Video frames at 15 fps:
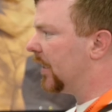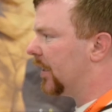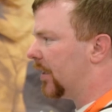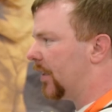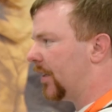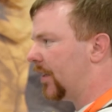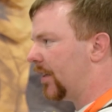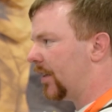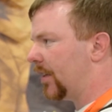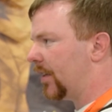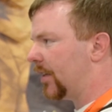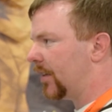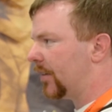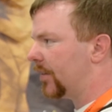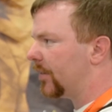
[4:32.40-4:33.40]

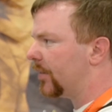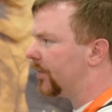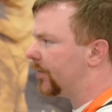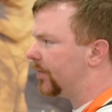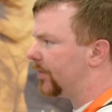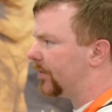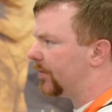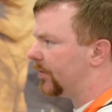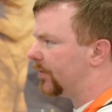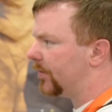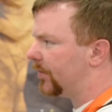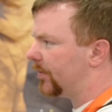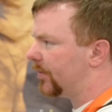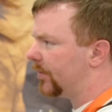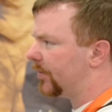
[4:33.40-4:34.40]

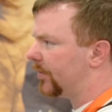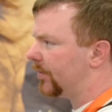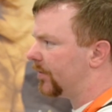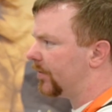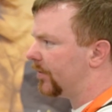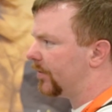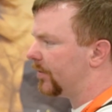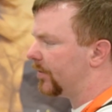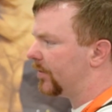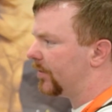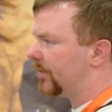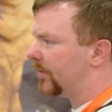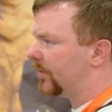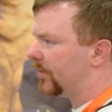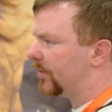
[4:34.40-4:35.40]

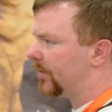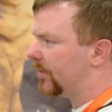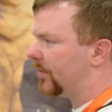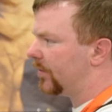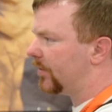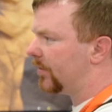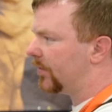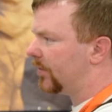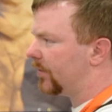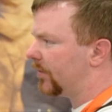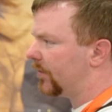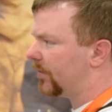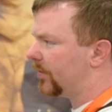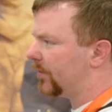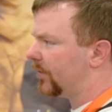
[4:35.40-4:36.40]

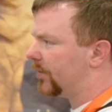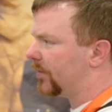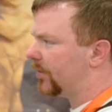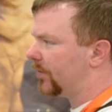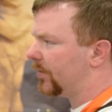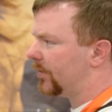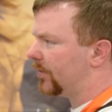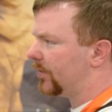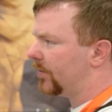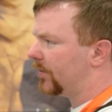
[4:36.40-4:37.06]
No words are spoken by the person on screen.